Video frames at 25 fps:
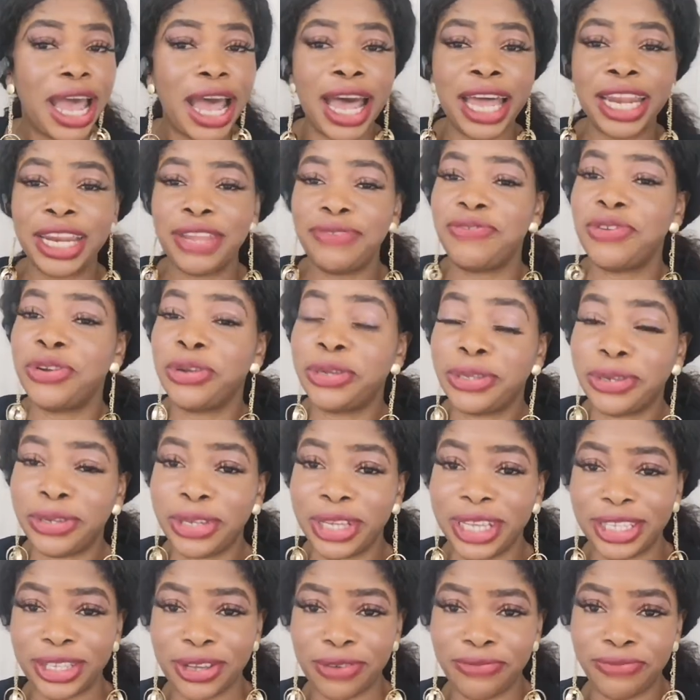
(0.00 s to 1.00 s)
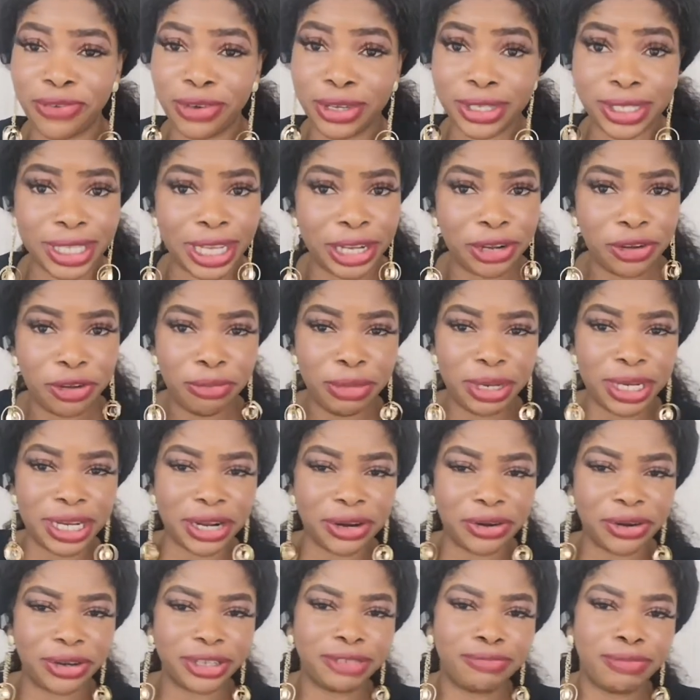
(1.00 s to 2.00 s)
And if you know today is your first time coming
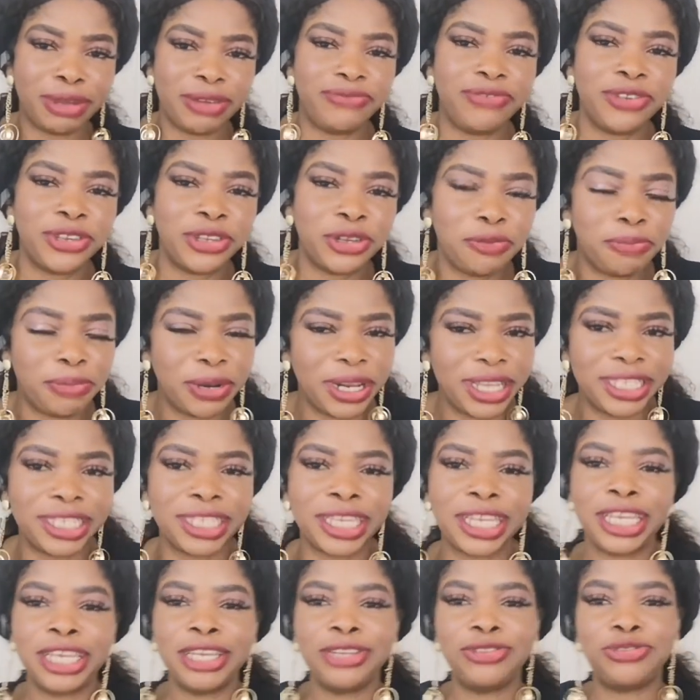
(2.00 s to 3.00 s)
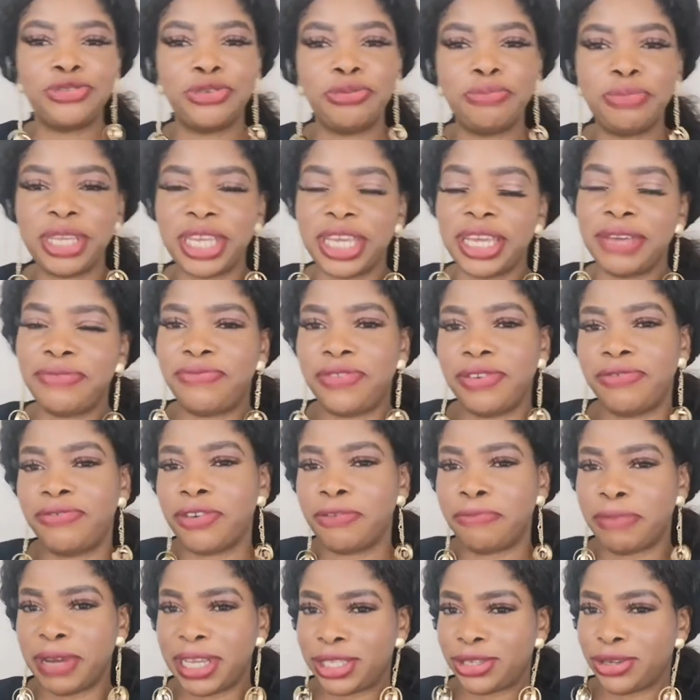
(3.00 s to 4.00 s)
across my video, please do me a
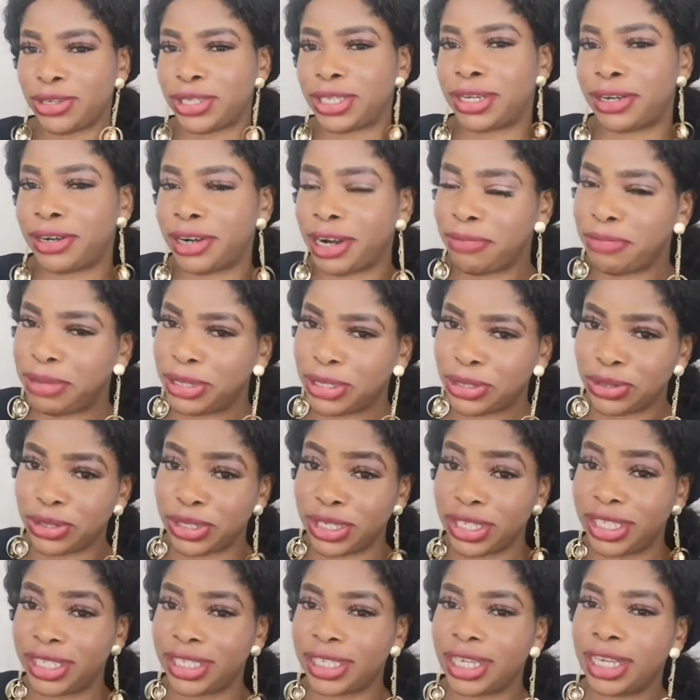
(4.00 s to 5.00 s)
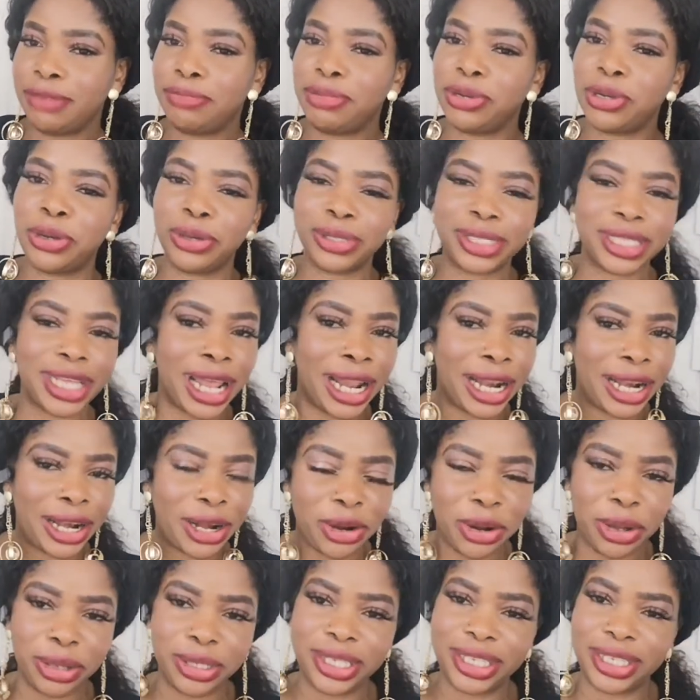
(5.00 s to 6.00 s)
favor by subscribing to this channel, because a
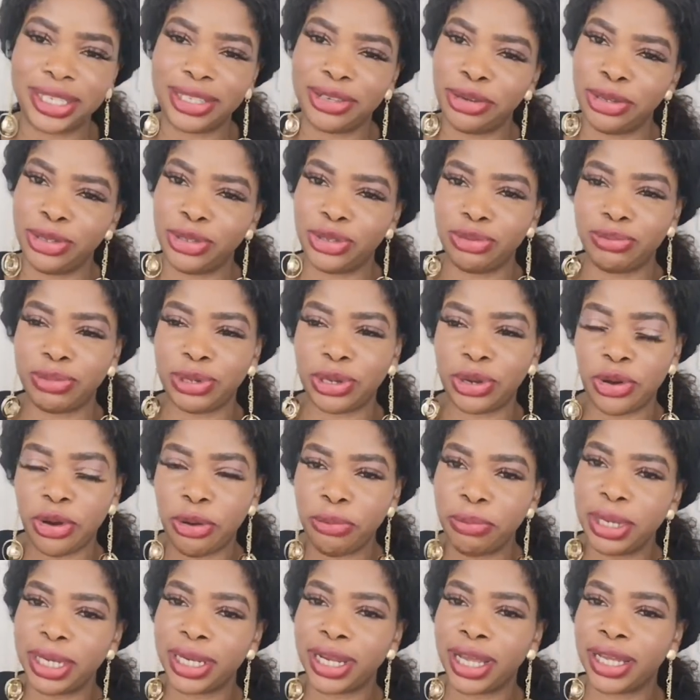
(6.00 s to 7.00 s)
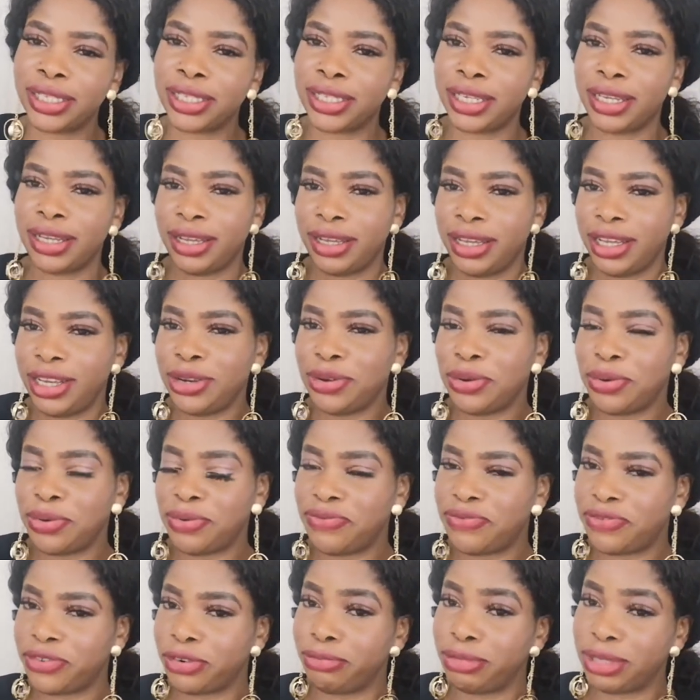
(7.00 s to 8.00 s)
lot is going to be coming out, you
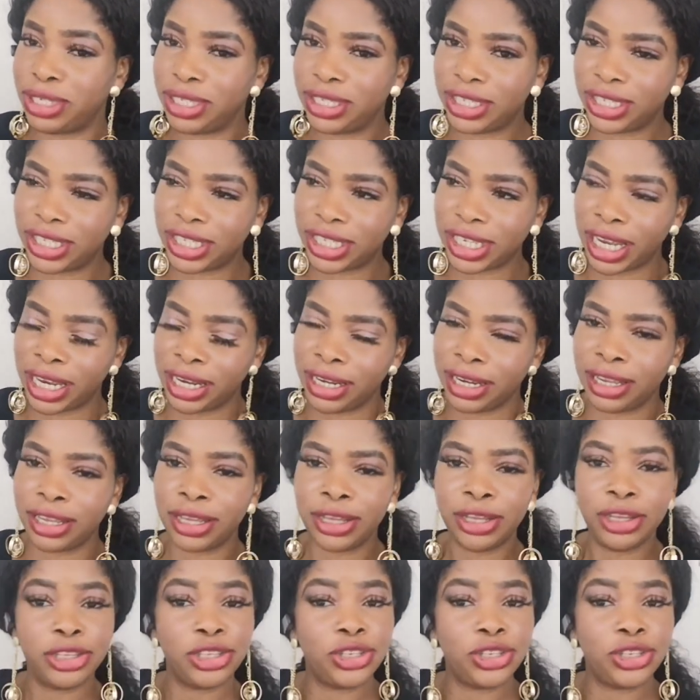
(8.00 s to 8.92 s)
know, from this channel.